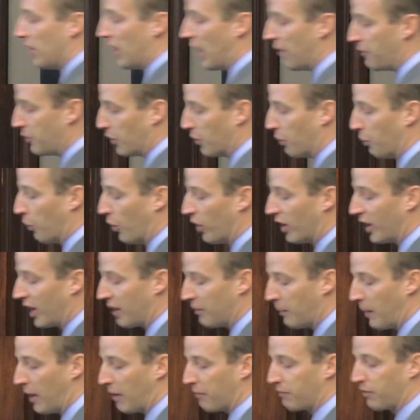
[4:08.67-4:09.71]
if you're
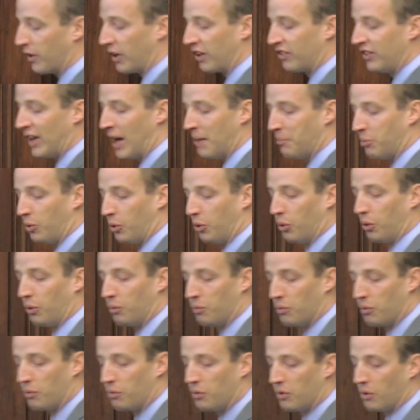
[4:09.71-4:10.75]
worried about, for example,
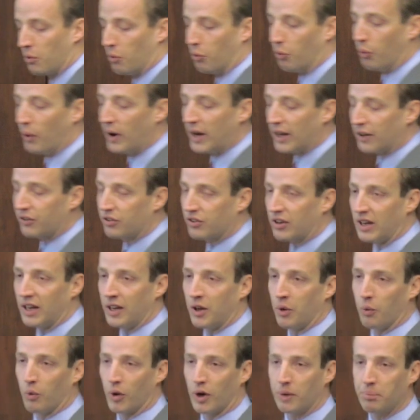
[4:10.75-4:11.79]
risk
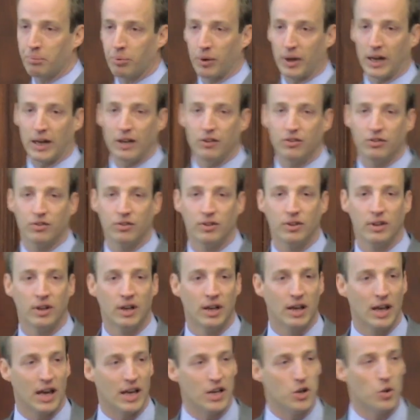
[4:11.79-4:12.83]
in the workplace,
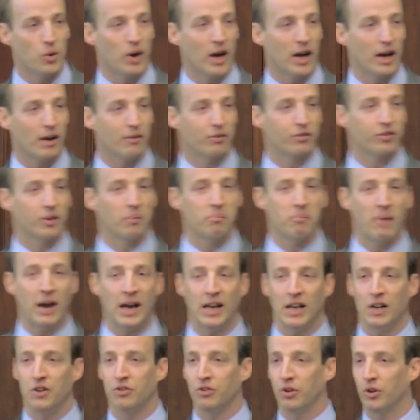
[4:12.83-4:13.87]
and you have some
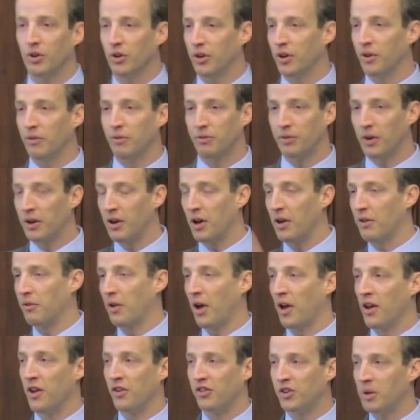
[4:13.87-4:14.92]
manager of an, uh,
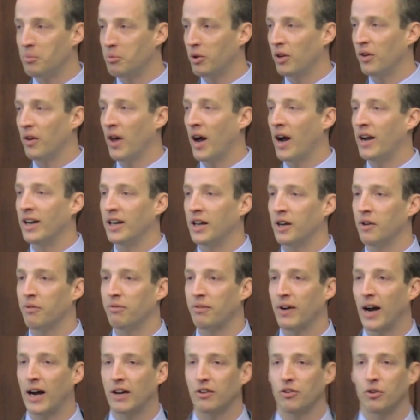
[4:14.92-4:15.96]
an, assembly line in a
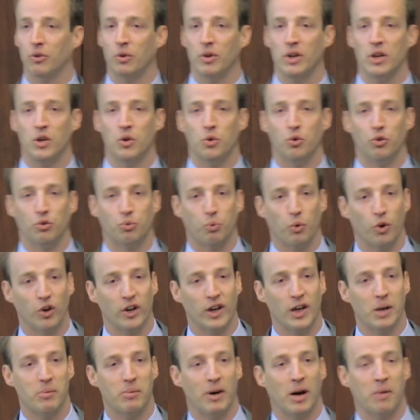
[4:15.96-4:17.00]
factory who's
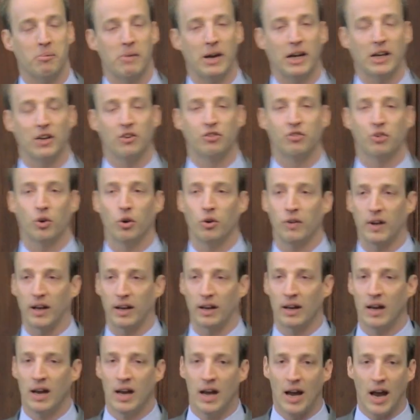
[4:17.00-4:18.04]
worried about making sure
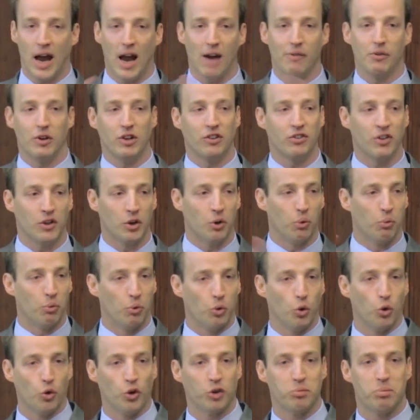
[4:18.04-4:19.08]
that every single
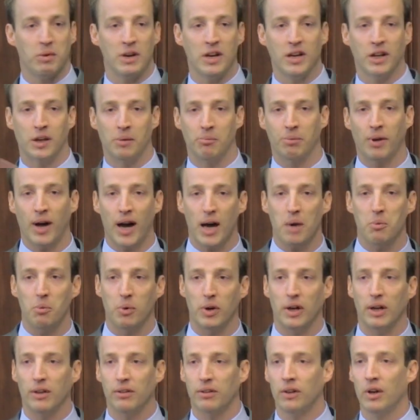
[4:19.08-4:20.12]
rule is being complied
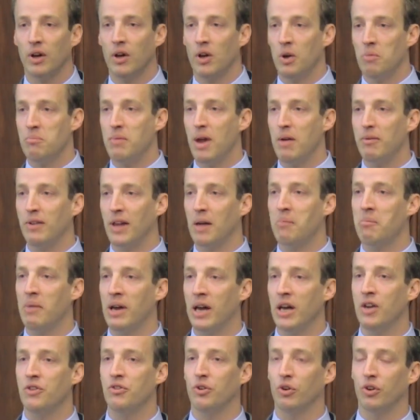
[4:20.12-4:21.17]
with, maybe that
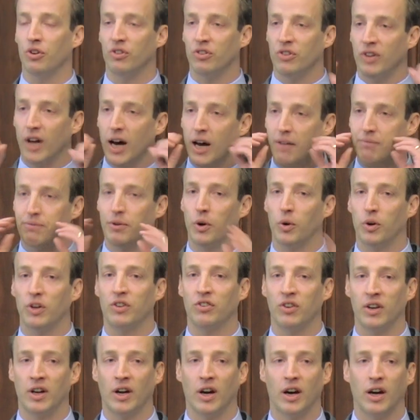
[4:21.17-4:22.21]
manager is not
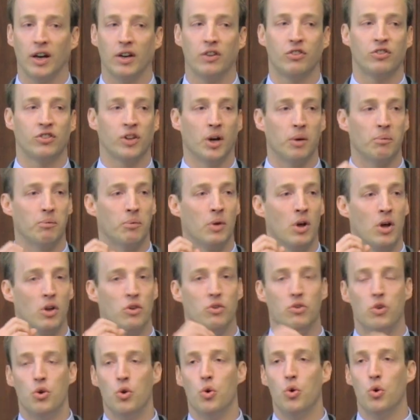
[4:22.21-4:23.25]
focusing on some
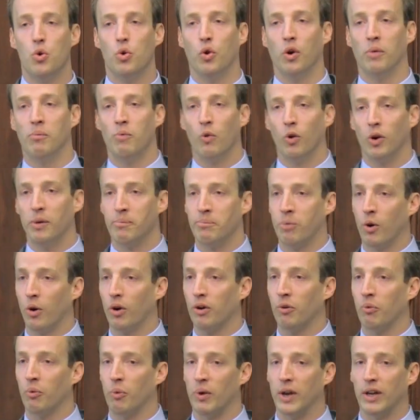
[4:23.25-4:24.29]
new or more
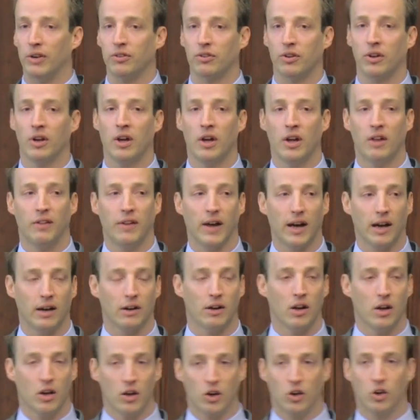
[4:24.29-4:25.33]
important risk
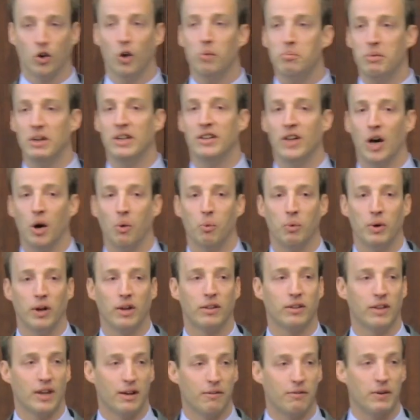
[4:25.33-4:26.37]
that could be dealt
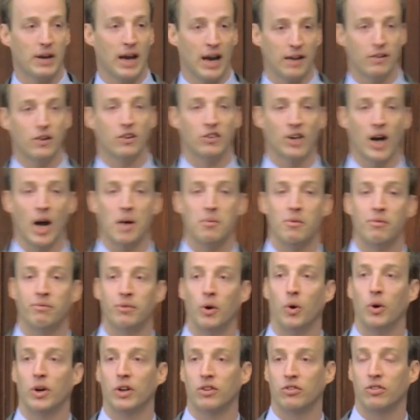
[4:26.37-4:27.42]
with if he had the time and
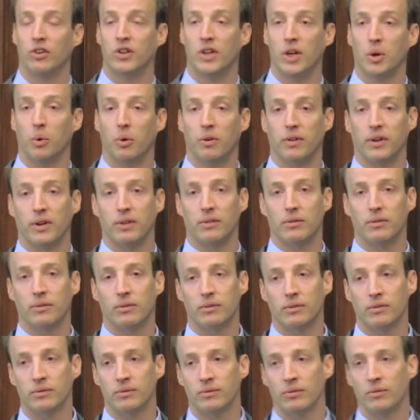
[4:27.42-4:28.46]
focus to deal with it.
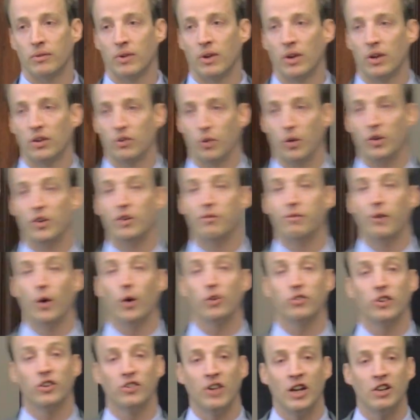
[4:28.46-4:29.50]
So it
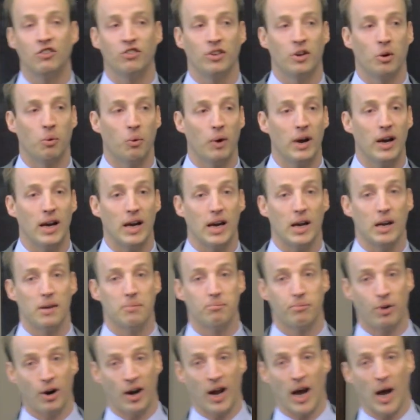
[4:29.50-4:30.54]
diverts attention away,
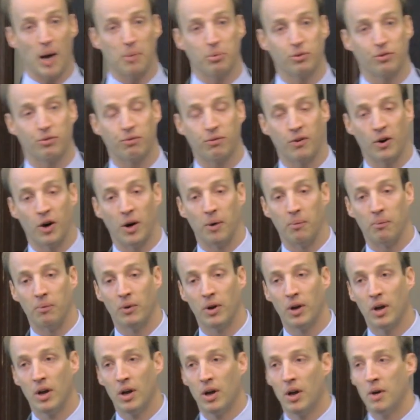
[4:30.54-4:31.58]
perhaps, from
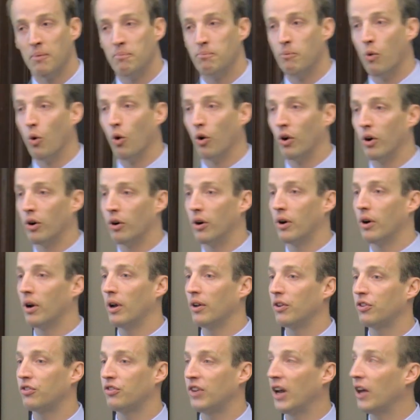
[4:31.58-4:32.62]
more
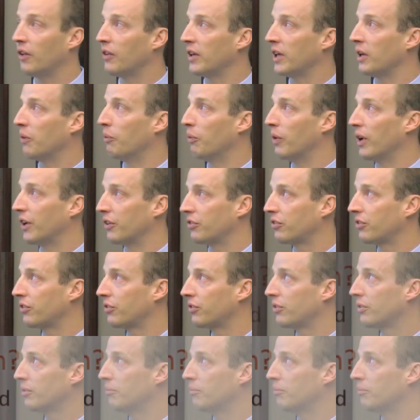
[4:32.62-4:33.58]
salient risks,